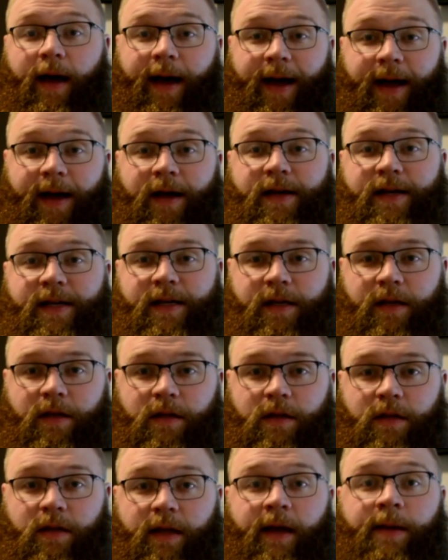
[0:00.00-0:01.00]
I
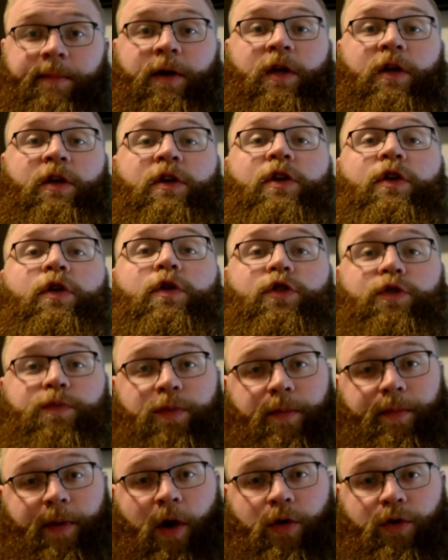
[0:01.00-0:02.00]
am a huge
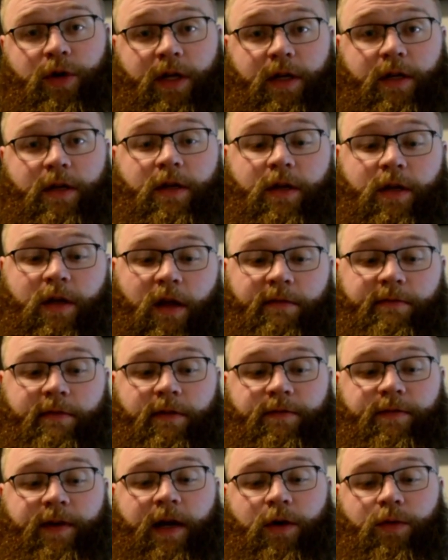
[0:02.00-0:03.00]
proponent of the
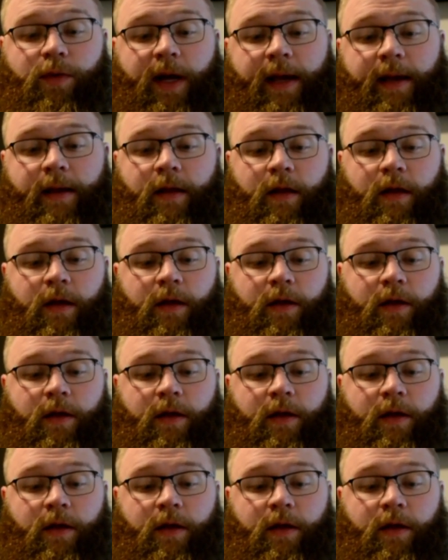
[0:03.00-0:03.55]
fairway